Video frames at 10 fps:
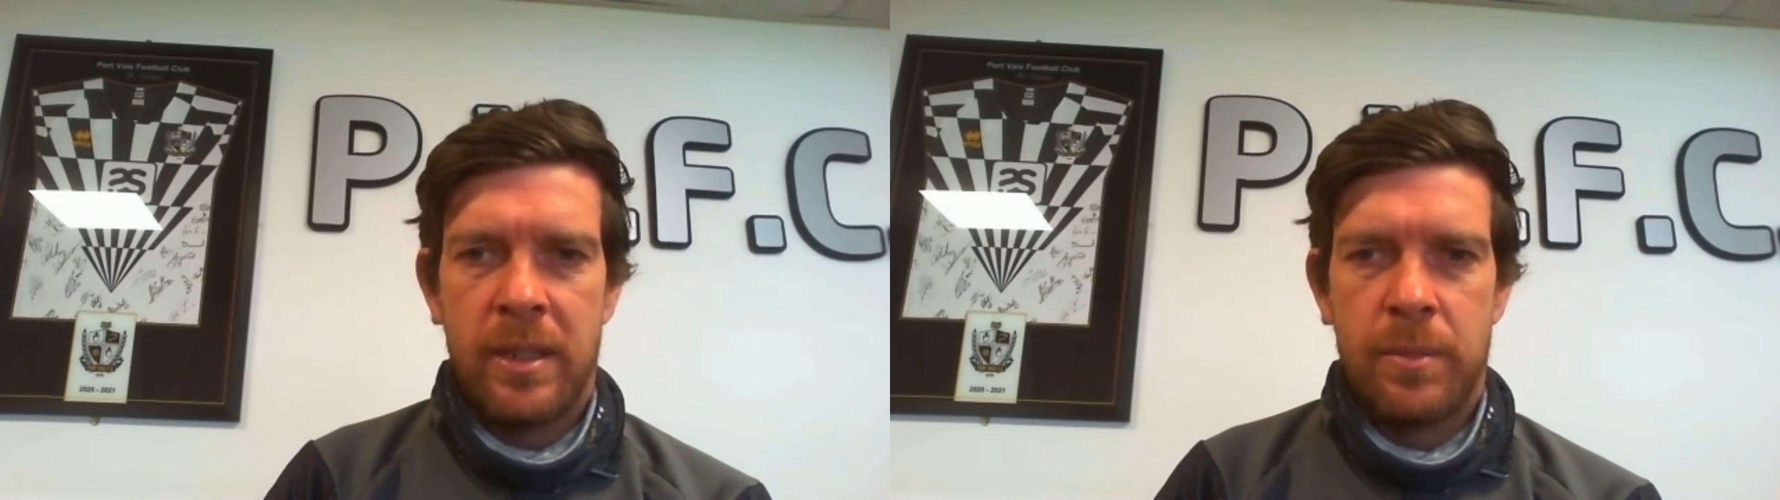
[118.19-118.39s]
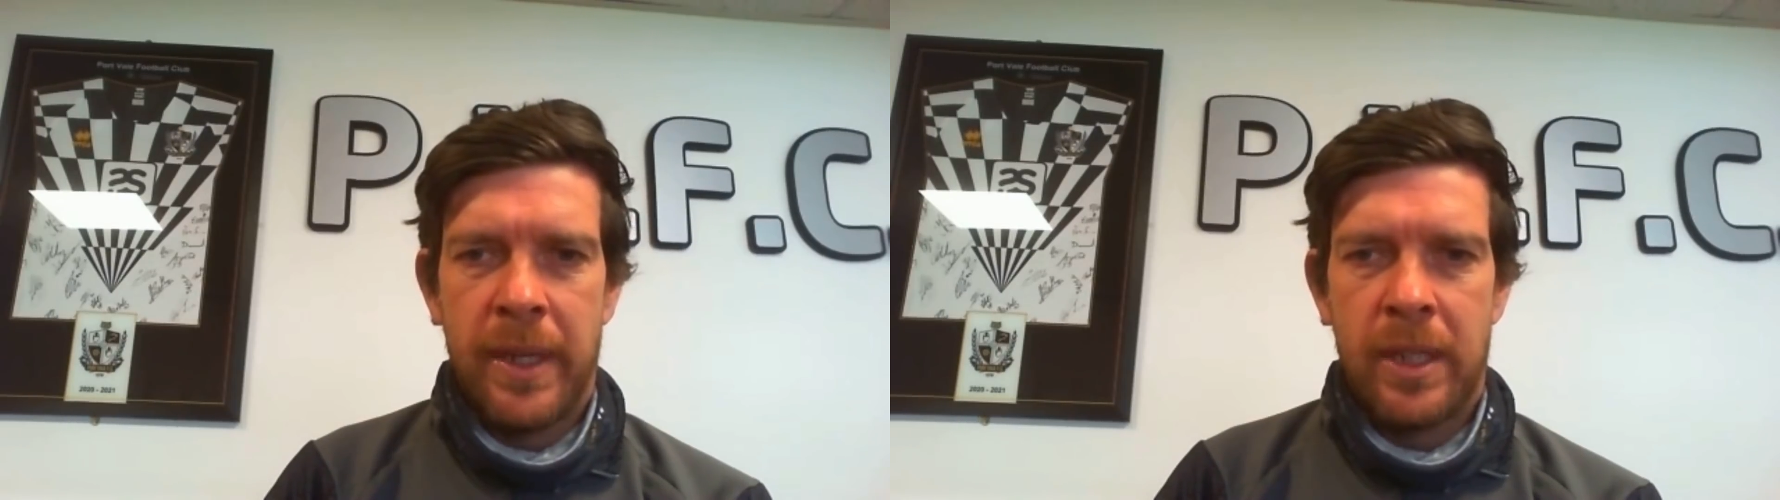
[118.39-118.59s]

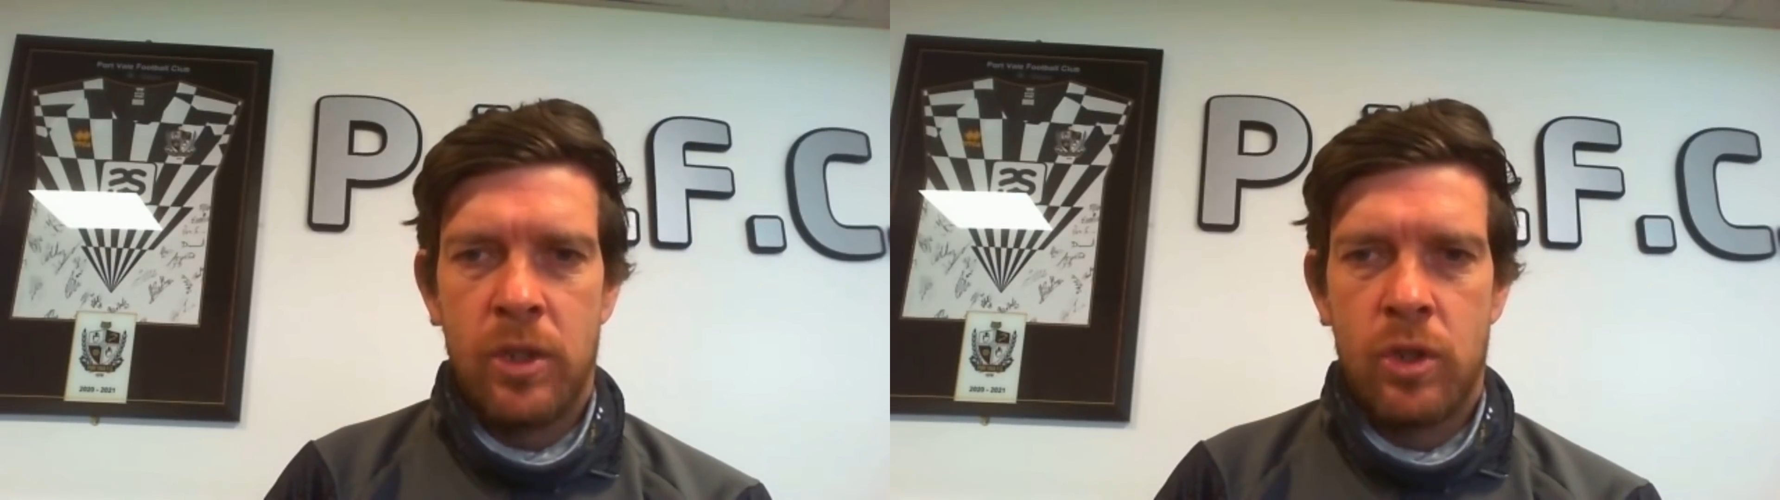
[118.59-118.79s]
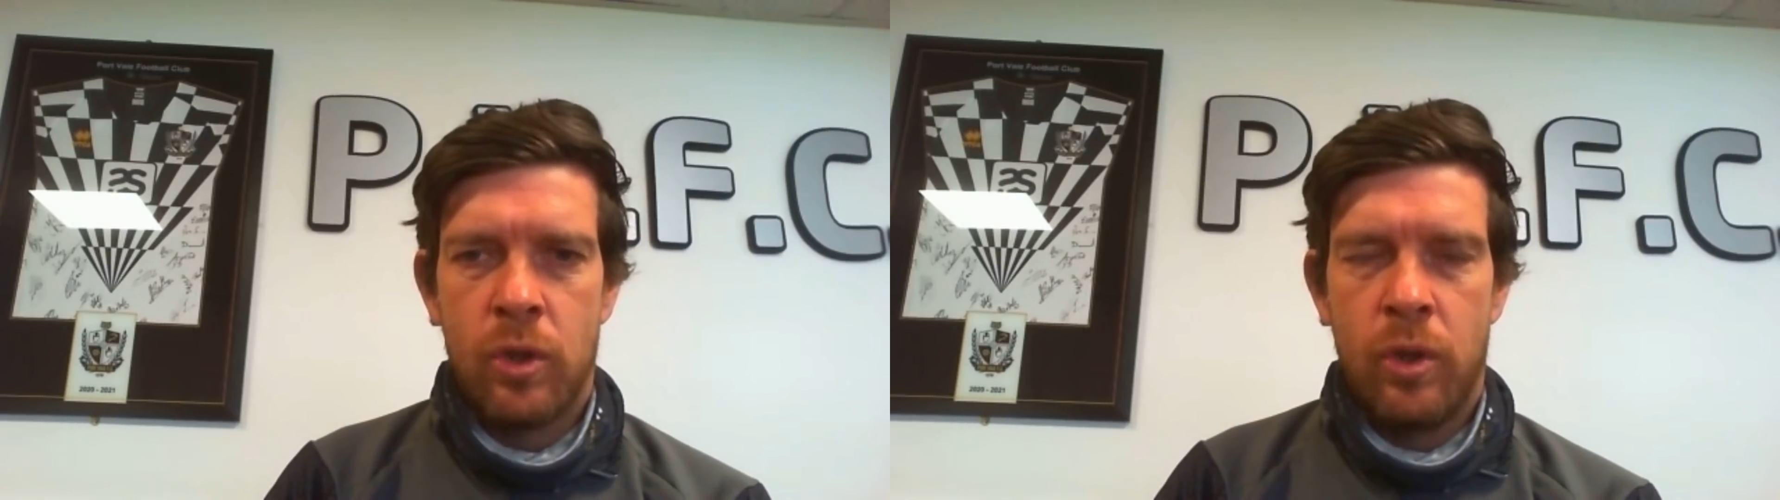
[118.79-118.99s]
it's
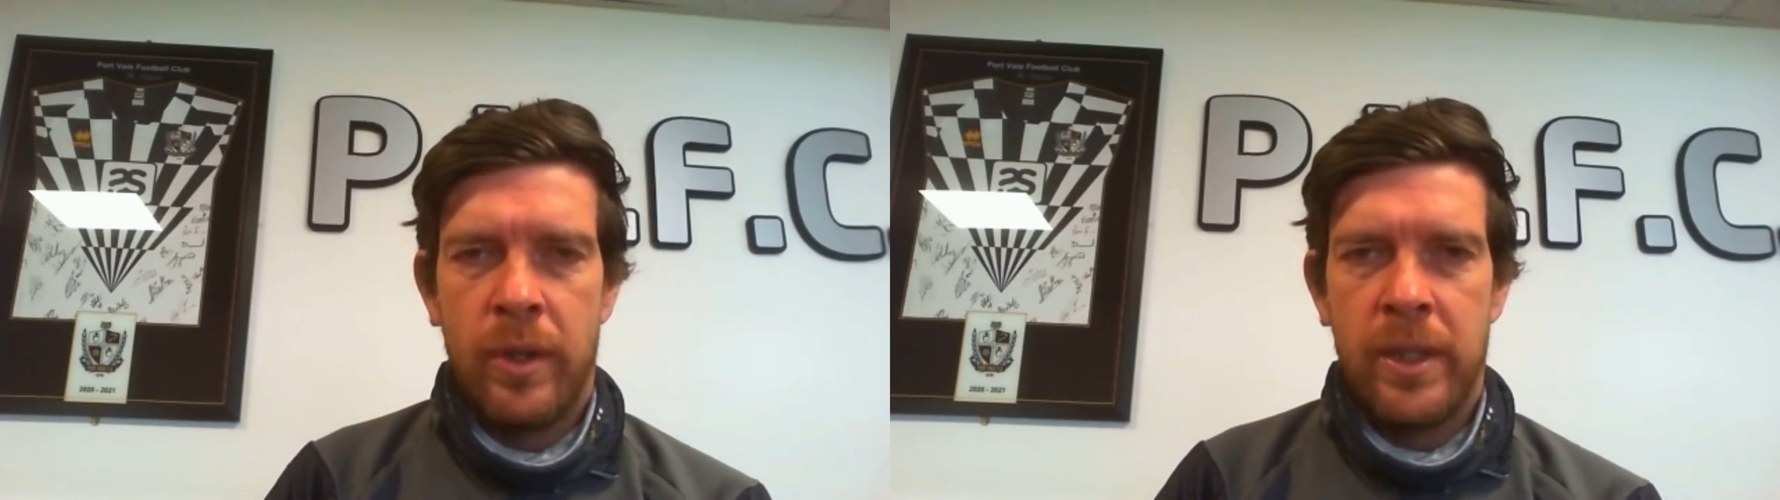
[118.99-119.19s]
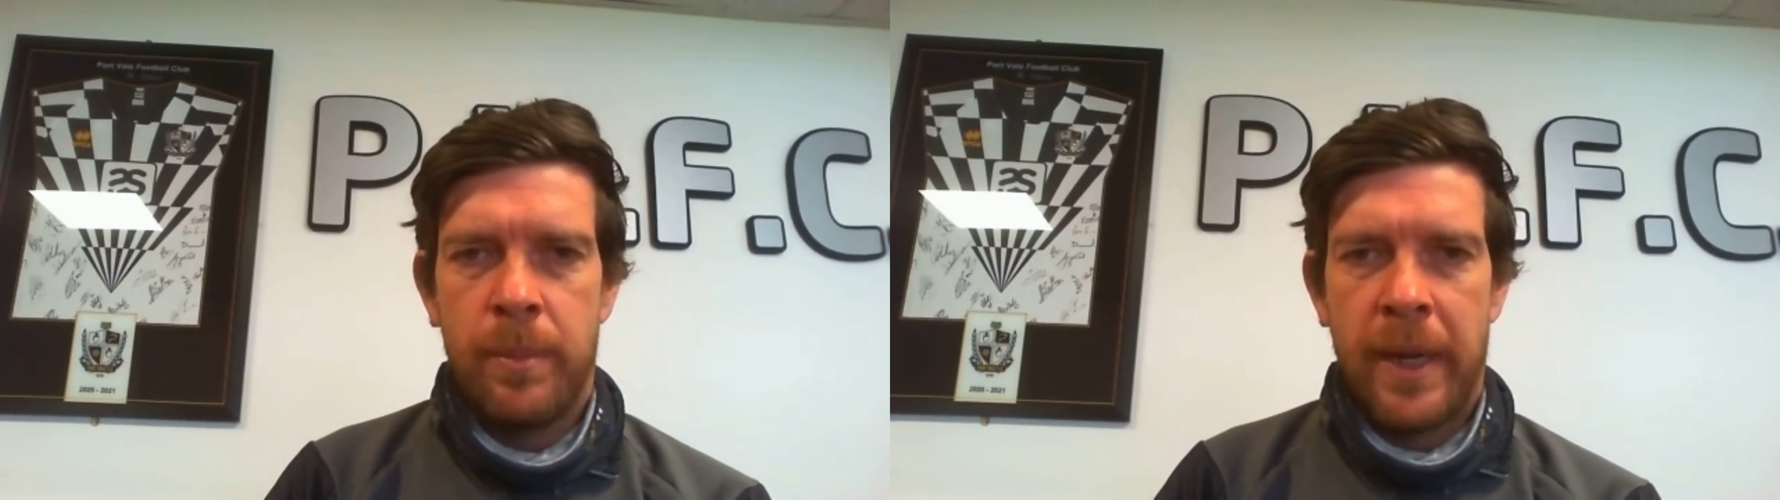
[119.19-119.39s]
making
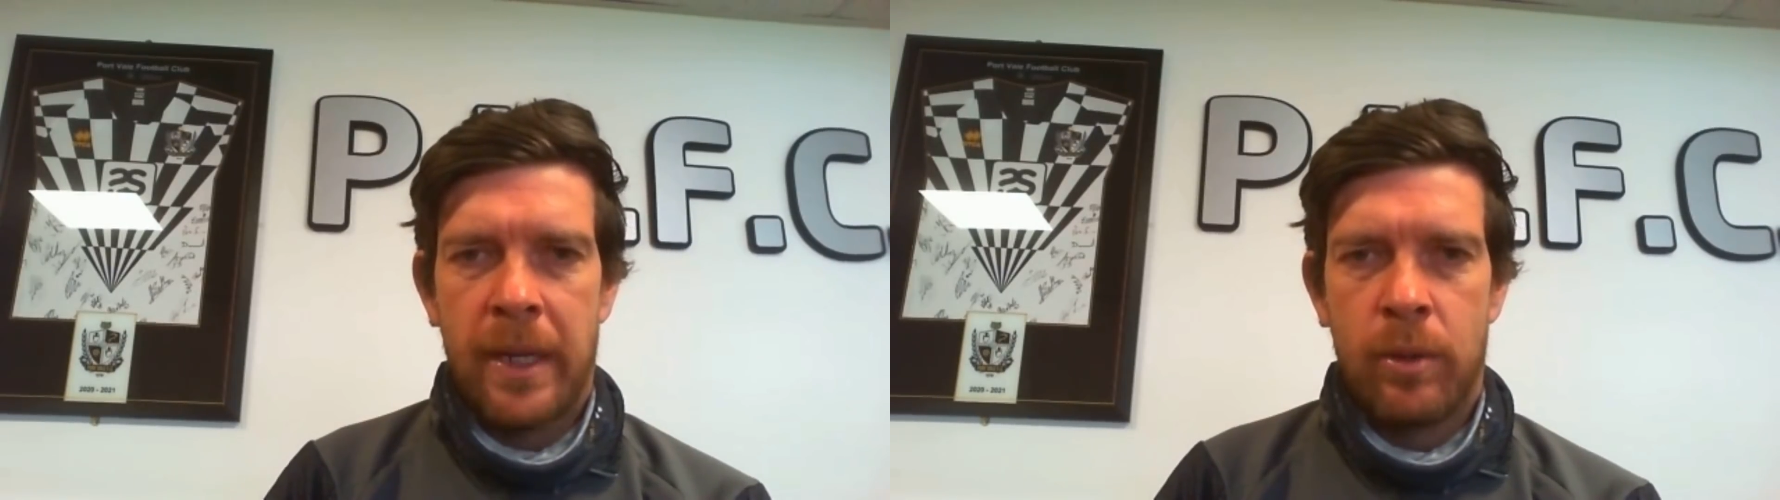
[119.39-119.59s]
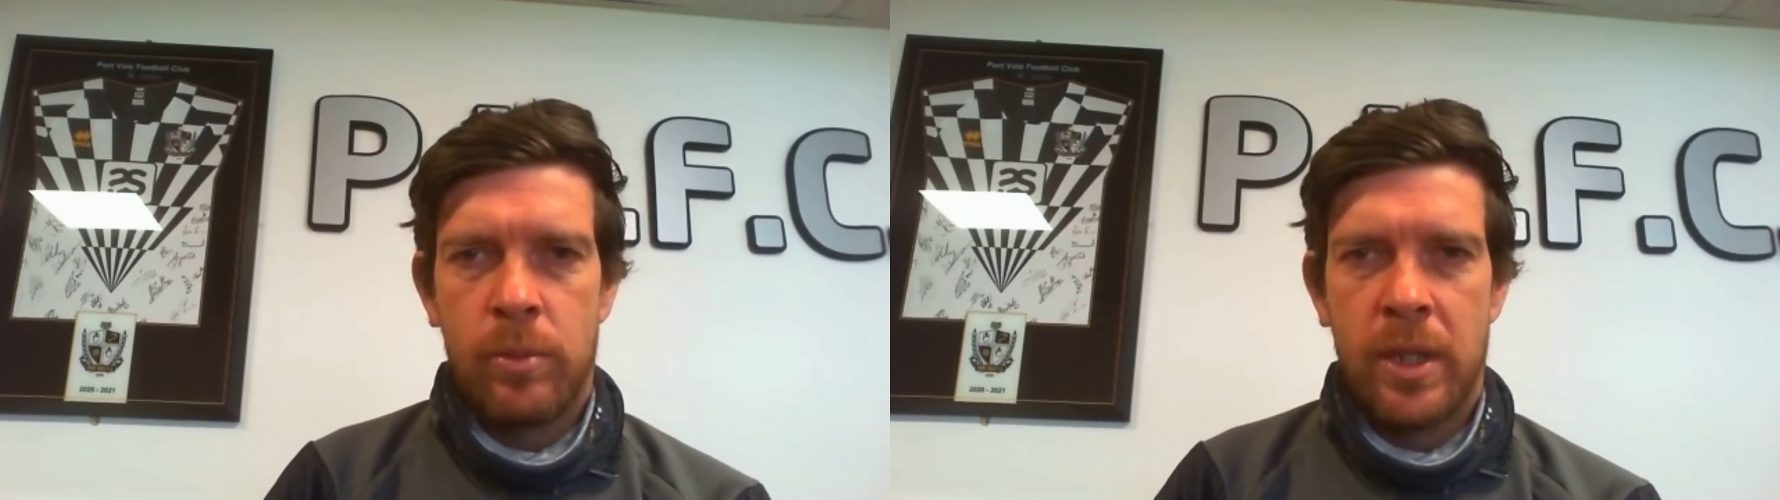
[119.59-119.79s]
sure in your backroom